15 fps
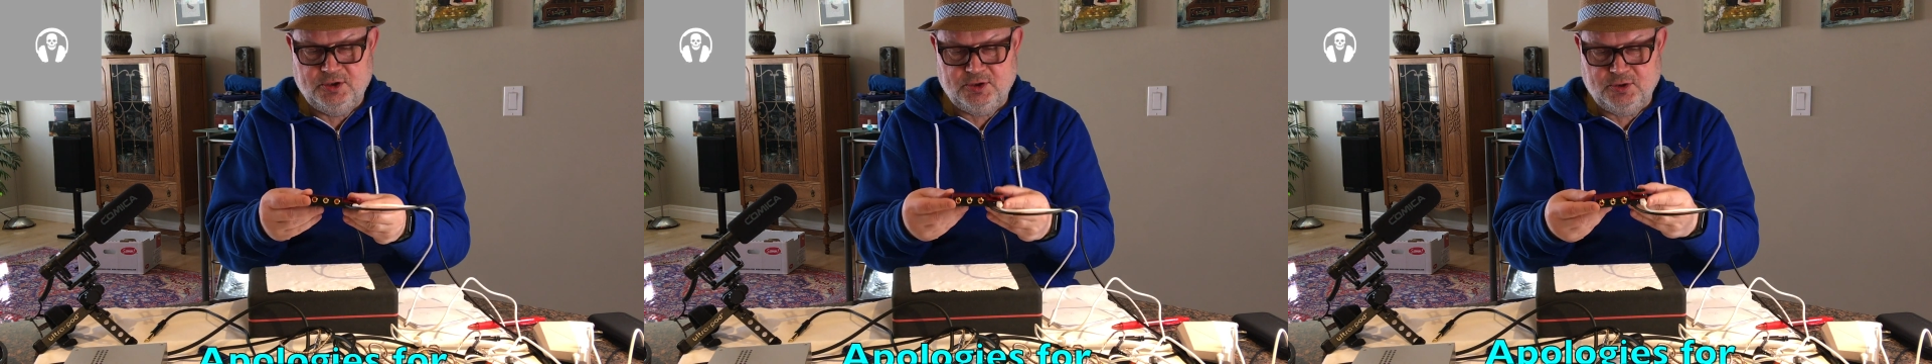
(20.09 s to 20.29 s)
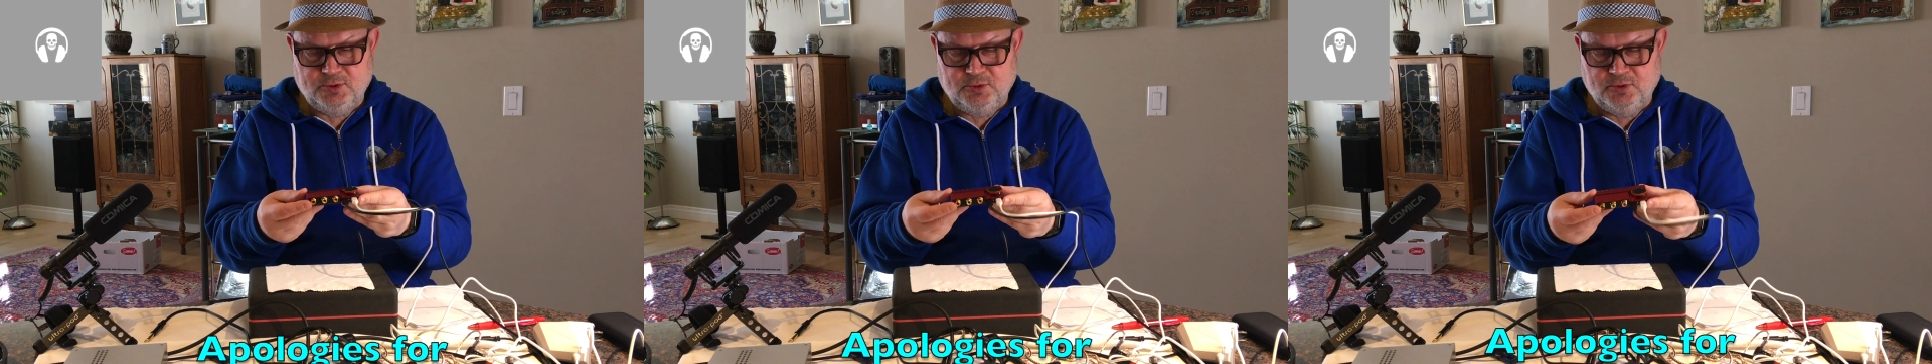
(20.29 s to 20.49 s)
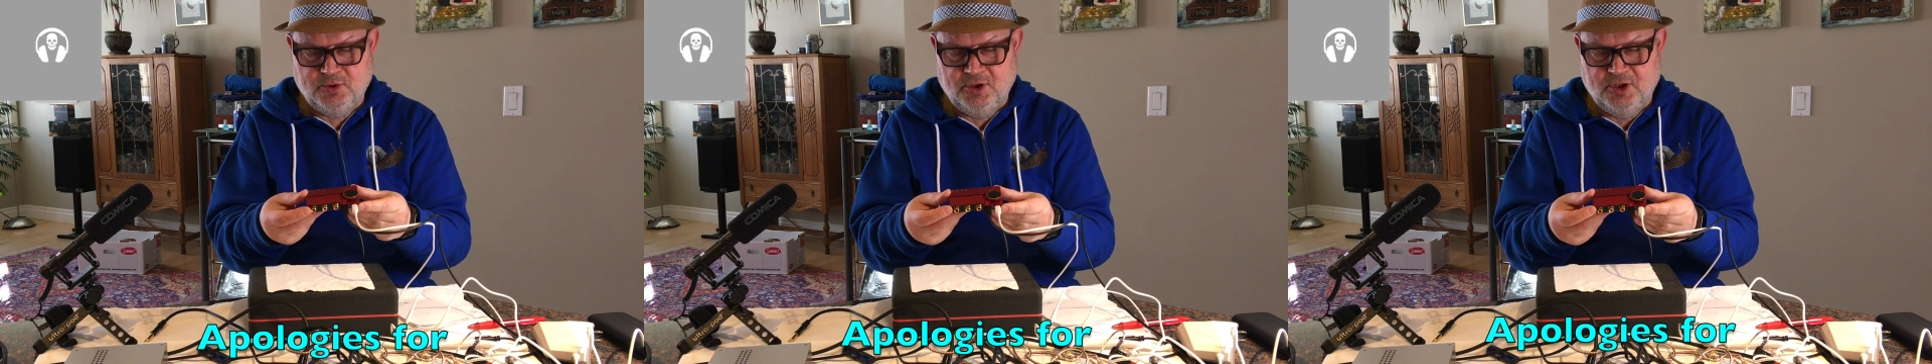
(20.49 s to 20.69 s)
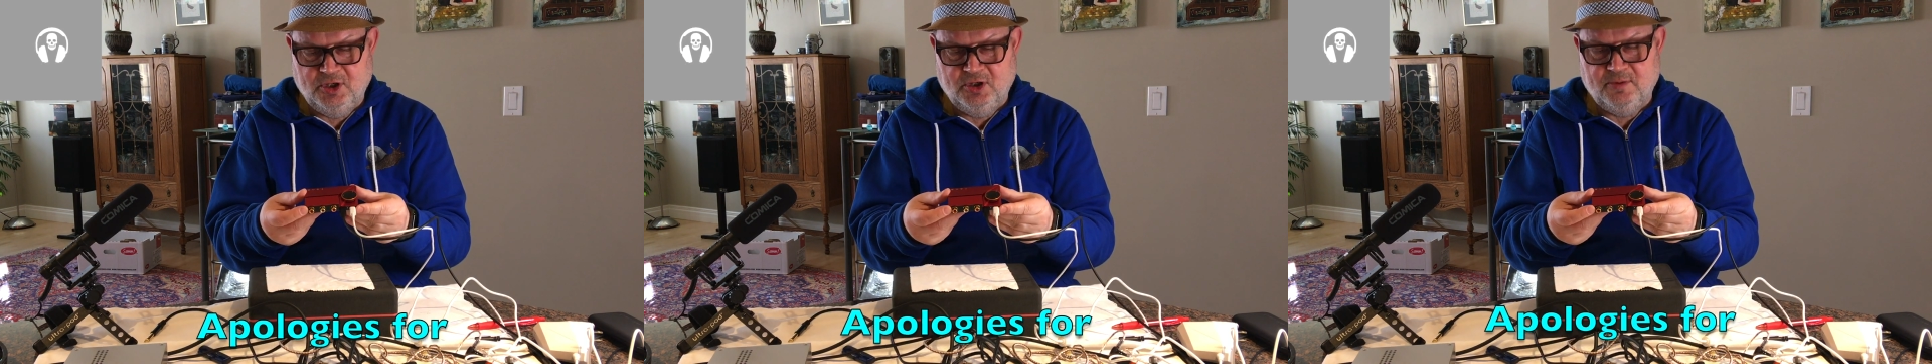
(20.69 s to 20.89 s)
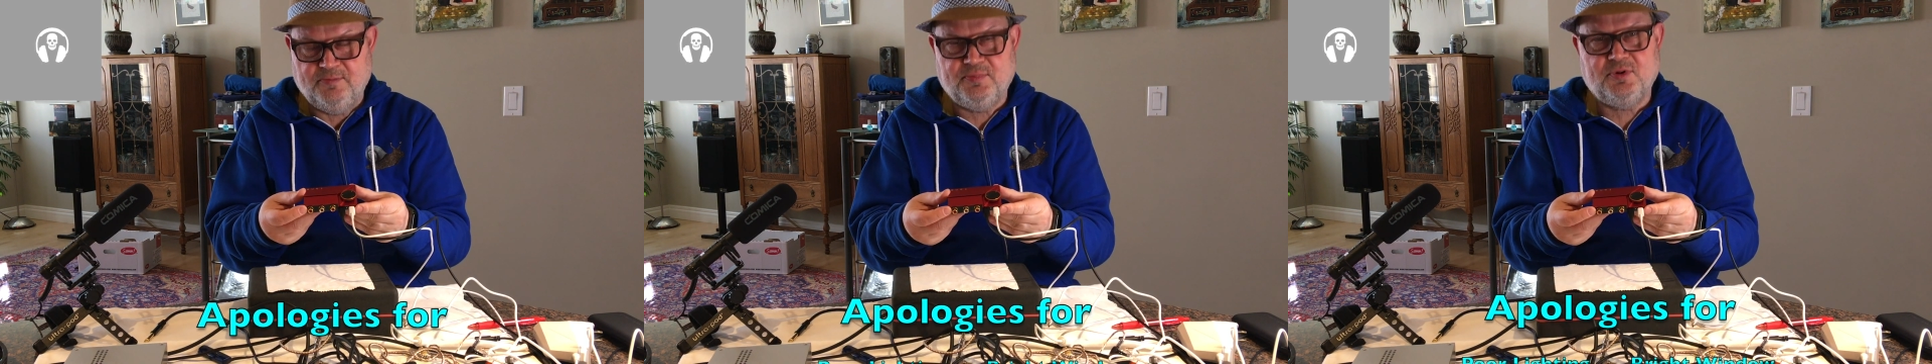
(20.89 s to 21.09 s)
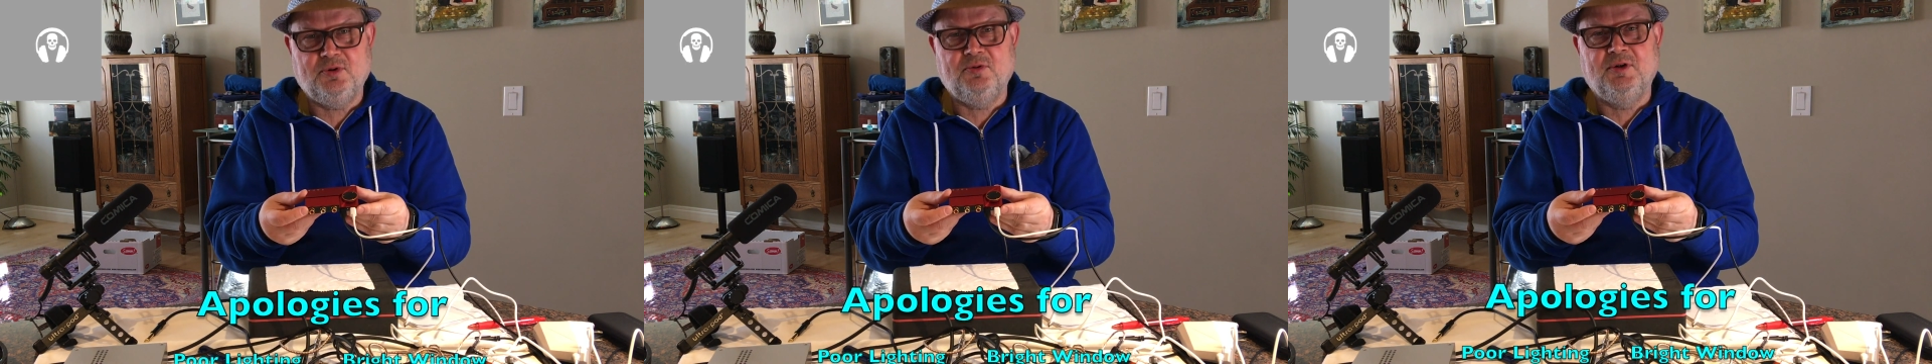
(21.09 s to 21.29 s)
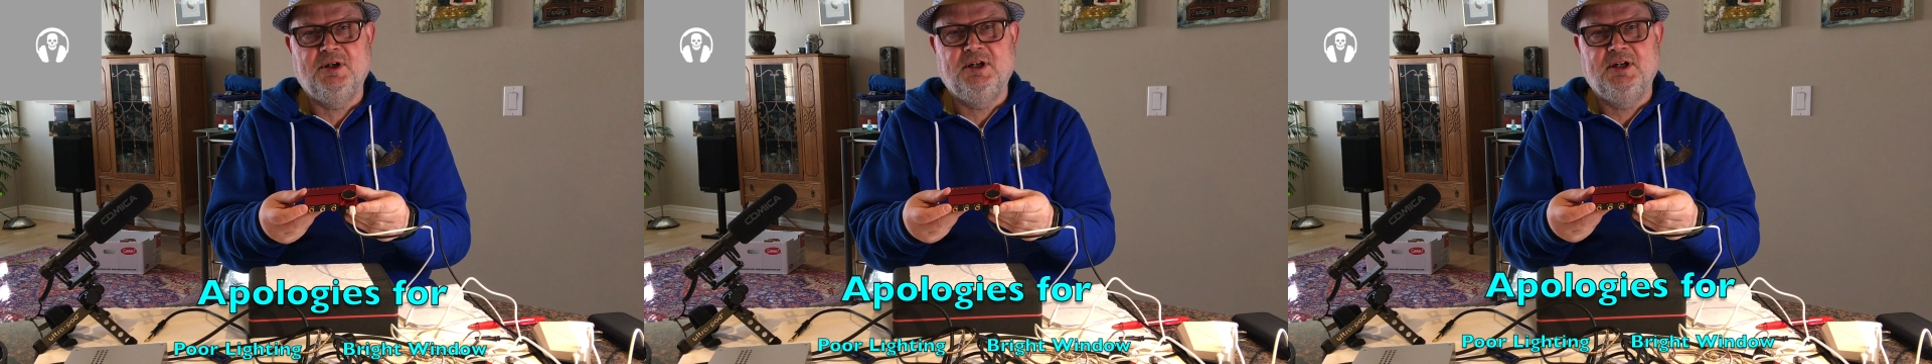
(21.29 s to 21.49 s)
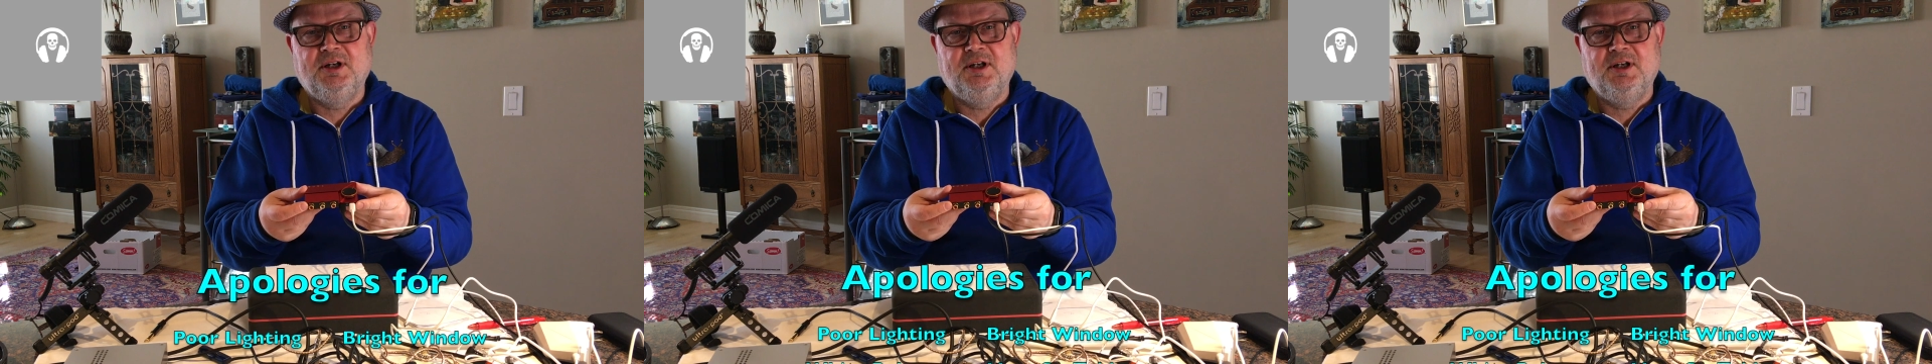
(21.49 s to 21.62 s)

2 Pro.